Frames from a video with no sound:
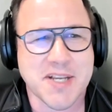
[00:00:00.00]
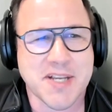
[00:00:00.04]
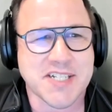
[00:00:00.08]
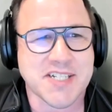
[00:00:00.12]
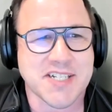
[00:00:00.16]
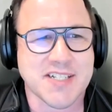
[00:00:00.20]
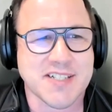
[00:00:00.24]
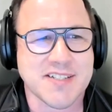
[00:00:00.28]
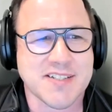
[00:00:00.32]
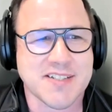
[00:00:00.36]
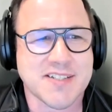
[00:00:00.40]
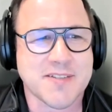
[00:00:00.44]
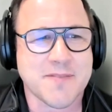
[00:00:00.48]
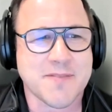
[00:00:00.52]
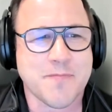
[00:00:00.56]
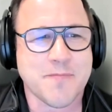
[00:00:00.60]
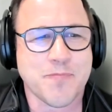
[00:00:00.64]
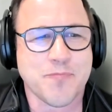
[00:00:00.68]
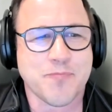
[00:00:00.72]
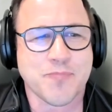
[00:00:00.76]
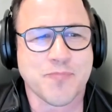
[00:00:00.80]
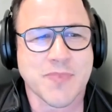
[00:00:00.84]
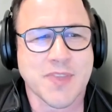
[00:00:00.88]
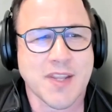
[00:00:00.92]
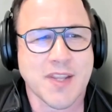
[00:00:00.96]
missions.
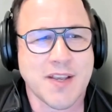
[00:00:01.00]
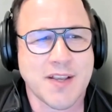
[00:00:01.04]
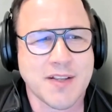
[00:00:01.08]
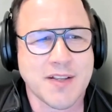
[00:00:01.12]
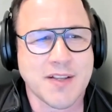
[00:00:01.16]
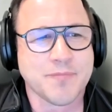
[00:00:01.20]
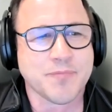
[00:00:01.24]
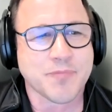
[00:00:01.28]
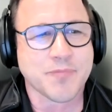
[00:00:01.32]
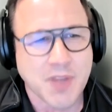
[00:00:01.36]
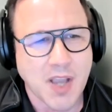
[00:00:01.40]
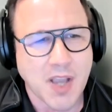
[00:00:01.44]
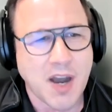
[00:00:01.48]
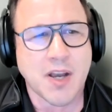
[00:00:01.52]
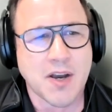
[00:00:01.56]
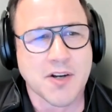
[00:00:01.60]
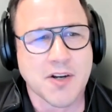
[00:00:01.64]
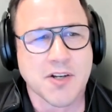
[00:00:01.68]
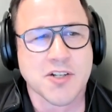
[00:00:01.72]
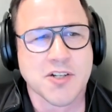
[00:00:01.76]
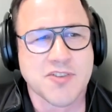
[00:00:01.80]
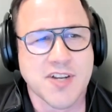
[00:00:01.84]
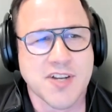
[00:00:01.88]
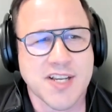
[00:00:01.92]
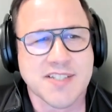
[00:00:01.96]

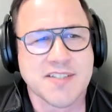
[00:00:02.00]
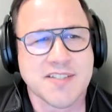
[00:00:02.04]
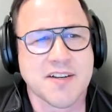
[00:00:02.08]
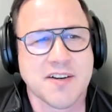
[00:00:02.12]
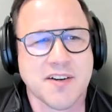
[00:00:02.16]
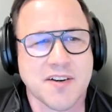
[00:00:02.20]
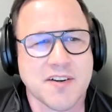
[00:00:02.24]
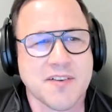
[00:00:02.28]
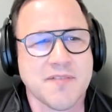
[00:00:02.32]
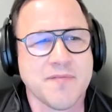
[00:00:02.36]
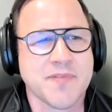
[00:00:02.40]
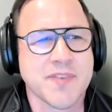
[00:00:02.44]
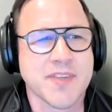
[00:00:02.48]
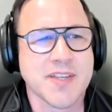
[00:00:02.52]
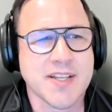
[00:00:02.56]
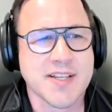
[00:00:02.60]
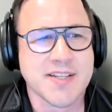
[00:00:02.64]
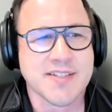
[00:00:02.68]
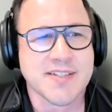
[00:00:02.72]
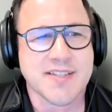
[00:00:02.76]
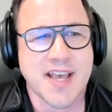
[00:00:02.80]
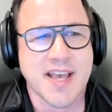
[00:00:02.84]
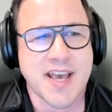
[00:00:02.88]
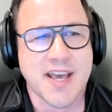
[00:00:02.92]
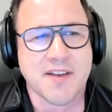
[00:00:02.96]
Hunter Tressiter
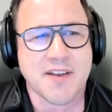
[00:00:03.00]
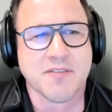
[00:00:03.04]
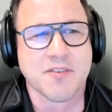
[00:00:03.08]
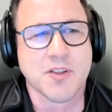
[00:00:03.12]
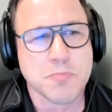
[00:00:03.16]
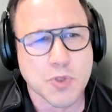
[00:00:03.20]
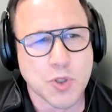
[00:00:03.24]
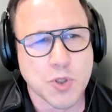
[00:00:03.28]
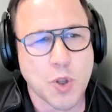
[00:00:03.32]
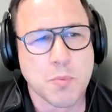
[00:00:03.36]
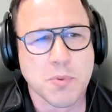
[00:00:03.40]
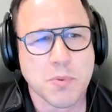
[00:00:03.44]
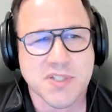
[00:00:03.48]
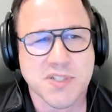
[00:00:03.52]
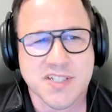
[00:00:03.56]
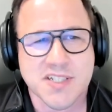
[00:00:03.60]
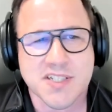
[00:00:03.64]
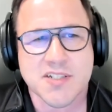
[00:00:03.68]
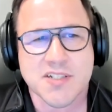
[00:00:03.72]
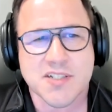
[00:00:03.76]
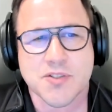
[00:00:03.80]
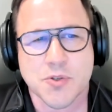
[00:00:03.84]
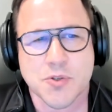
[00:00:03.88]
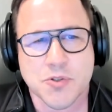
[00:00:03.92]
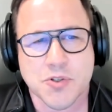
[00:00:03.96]
is the head of global
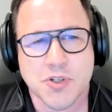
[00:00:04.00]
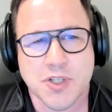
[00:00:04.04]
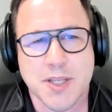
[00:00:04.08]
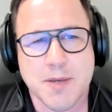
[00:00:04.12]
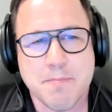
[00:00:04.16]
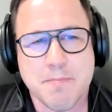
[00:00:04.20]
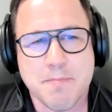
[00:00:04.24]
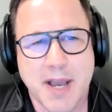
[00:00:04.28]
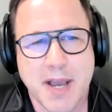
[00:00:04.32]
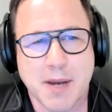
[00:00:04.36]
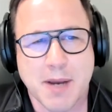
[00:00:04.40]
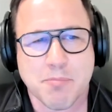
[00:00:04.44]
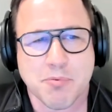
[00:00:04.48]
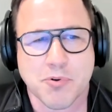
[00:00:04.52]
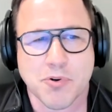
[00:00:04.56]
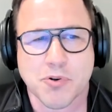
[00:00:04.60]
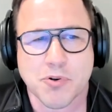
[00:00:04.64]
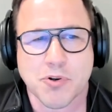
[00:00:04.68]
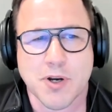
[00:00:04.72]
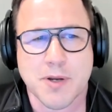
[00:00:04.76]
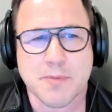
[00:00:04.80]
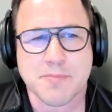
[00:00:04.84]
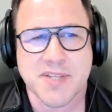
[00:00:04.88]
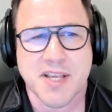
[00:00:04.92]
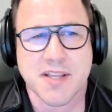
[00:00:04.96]
so- social impact
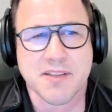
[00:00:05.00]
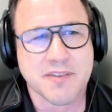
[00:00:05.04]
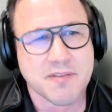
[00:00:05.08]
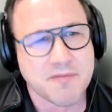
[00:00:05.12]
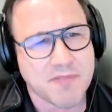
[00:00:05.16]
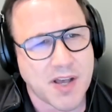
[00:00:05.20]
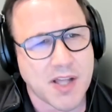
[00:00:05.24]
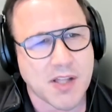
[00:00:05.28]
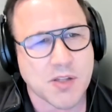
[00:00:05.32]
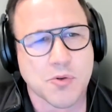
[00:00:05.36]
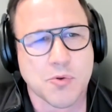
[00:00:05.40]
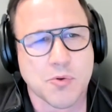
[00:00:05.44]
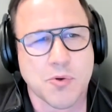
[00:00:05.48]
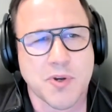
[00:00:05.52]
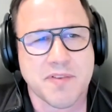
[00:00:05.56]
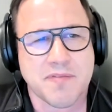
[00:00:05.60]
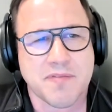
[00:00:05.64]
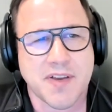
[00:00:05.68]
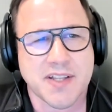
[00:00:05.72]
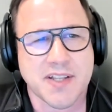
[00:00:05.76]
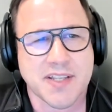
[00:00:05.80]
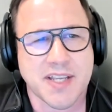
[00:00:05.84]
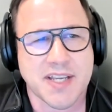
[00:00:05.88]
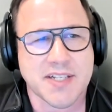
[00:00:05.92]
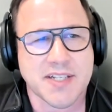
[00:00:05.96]
programs at the Filecoin
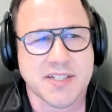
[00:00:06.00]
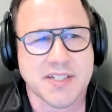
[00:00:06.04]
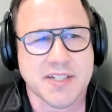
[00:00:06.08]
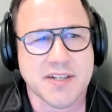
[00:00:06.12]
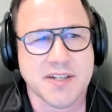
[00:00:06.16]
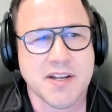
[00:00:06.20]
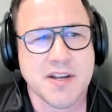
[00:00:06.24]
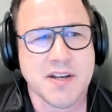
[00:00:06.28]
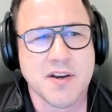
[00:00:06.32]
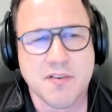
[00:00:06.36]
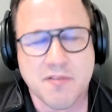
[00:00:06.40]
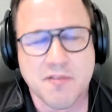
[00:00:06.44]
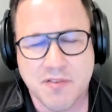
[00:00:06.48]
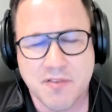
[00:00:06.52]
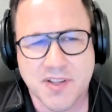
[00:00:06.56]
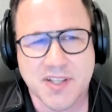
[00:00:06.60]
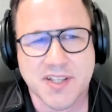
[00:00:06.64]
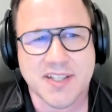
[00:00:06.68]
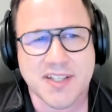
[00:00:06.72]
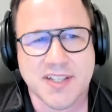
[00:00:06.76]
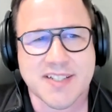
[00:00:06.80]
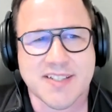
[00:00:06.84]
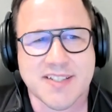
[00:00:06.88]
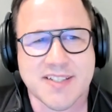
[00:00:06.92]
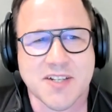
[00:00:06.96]
Foundation for the
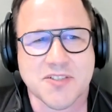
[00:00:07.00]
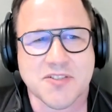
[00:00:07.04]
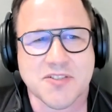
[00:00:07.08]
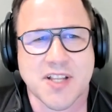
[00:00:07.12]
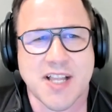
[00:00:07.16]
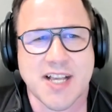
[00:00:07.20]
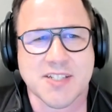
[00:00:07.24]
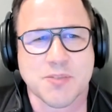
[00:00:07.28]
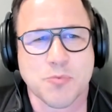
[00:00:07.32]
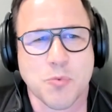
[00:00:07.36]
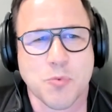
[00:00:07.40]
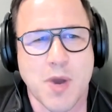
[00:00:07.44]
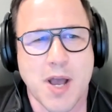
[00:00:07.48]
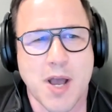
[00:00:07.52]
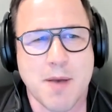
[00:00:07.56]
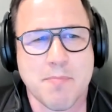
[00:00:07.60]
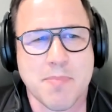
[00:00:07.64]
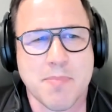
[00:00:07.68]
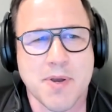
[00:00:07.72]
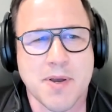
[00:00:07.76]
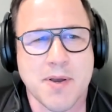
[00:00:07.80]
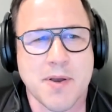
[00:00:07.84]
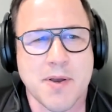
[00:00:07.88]
Decentralized Web,